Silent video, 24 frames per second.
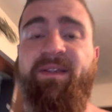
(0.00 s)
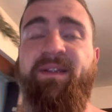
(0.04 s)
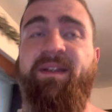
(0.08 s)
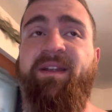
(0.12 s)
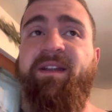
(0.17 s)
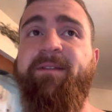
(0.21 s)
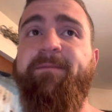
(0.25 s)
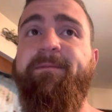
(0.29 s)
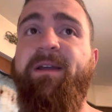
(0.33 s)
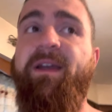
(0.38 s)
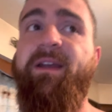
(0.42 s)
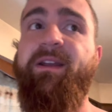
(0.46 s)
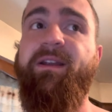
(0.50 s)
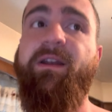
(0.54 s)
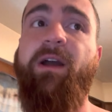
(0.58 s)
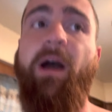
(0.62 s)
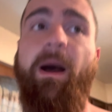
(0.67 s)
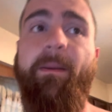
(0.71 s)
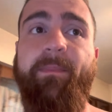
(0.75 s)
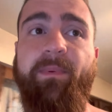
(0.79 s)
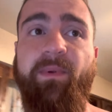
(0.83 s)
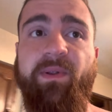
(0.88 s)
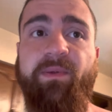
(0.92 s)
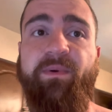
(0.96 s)
It
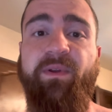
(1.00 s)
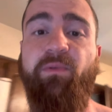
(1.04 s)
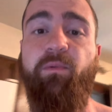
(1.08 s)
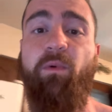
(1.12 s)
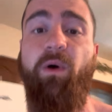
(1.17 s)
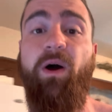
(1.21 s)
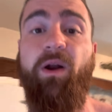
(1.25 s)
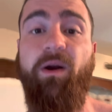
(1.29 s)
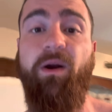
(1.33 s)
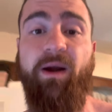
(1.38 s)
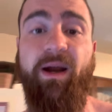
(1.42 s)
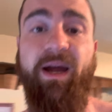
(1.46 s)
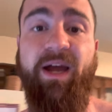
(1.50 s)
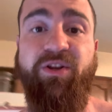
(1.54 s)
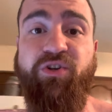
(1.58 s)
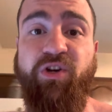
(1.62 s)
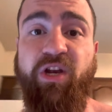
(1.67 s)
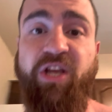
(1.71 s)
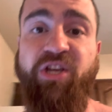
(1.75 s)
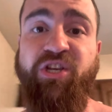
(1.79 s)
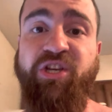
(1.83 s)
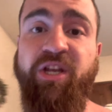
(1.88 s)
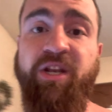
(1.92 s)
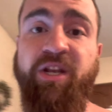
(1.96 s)
couples with water
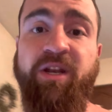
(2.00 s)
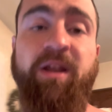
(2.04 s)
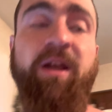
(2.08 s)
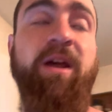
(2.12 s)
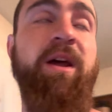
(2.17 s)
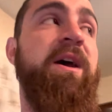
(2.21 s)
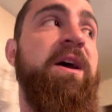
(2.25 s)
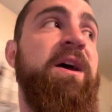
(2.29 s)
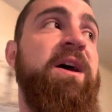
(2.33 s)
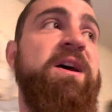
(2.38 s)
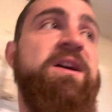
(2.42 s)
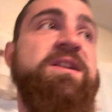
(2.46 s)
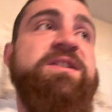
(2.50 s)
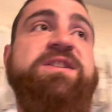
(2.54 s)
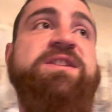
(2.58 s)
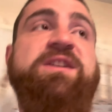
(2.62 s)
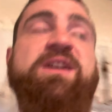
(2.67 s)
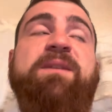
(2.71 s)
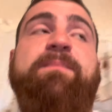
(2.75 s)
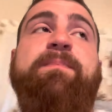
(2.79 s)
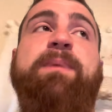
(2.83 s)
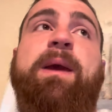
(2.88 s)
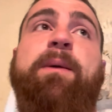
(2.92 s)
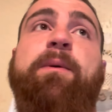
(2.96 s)
hydration
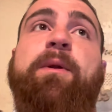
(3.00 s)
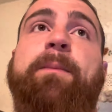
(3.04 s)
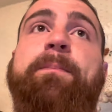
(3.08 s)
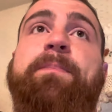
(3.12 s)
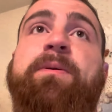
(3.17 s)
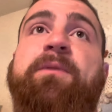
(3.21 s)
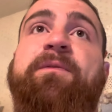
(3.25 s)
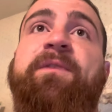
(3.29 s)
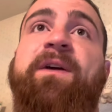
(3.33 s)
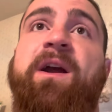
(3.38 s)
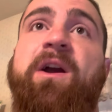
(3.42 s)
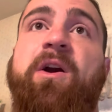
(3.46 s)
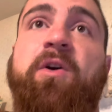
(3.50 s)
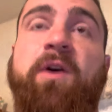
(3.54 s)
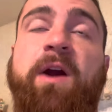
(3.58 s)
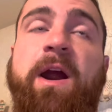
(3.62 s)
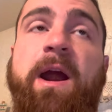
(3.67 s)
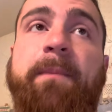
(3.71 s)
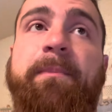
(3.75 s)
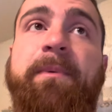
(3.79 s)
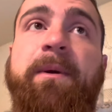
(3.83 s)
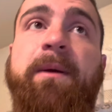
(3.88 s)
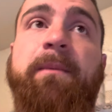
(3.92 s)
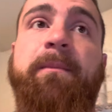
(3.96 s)
to be able to prevent
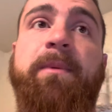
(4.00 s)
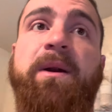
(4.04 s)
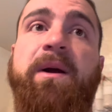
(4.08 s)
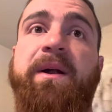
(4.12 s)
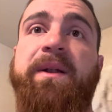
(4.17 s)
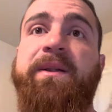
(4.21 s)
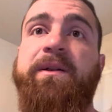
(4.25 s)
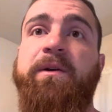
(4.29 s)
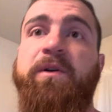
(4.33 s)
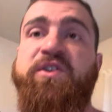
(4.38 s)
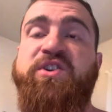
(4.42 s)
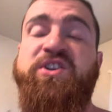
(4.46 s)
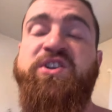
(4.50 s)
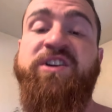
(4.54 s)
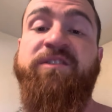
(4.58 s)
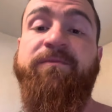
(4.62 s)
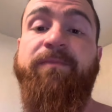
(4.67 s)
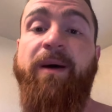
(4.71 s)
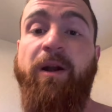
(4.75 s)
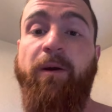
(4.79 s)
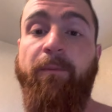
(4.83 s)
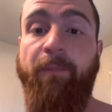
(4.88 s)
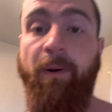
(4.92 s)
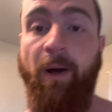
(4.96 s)
cramping, but also achieve
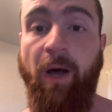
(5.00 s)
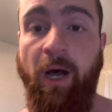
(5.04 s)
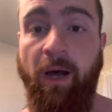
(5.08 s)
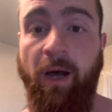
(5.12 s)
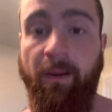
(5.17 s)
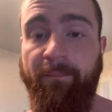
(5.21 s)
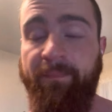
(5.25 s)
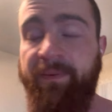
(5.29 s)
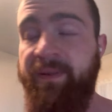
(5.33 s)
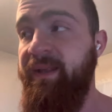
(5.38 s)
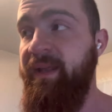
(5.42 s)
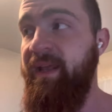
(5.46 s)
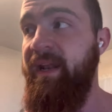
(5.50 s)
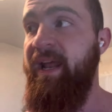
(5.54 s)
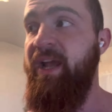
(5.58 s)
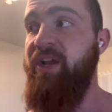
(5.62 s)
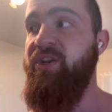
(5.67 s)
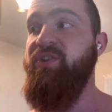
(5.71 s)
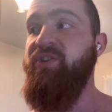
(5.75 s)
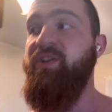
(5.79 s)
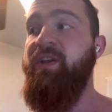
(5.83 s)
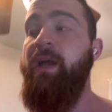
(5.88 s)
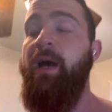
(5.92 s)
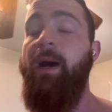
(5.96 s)
better pumps. It
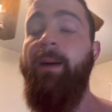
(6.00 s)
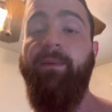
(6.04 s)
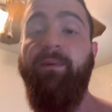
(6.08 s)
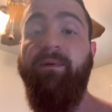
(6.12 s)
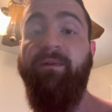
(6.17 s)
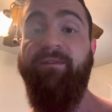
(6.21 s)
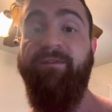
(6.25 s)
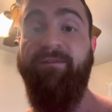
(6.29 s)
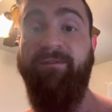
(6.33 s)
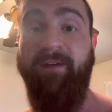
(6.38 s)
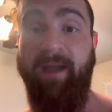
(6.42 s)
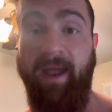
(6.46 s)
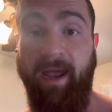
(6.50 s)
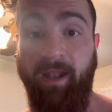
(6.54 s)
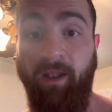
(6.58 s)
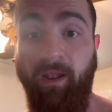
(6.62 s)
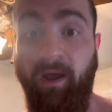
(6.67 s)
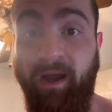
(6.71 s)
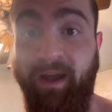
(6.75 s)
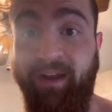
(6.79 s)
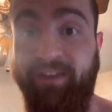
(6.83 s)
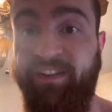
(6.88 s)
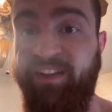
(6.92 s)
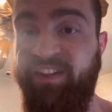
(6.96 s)
actually helps with fat
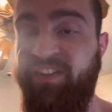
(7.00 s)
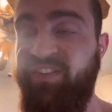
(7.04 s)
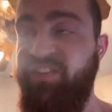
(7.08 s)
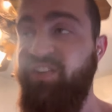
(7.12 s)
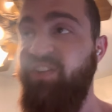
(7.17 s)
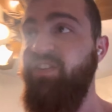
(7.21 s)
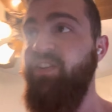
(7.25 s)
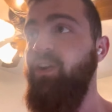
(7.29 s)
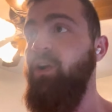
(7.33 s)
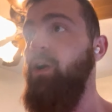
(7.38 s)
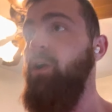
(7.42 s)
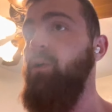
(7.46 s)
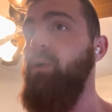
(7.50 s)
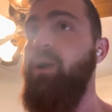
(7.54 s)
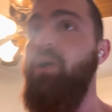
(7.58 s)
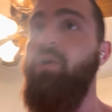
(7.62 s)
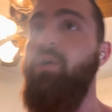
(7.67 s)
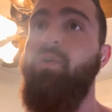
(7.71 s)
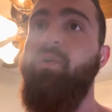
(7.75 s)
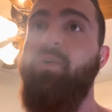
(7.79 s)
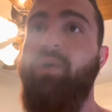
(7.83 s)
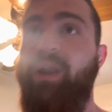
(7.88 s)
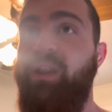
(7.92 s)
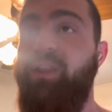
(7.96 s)
loss. It's just an
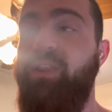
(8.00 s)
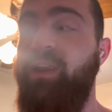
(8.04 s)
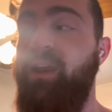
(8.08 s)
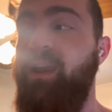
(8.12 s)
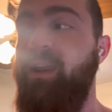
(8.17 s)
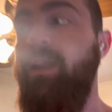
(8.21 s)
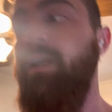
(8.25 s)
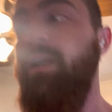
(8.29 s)
all-around great thing.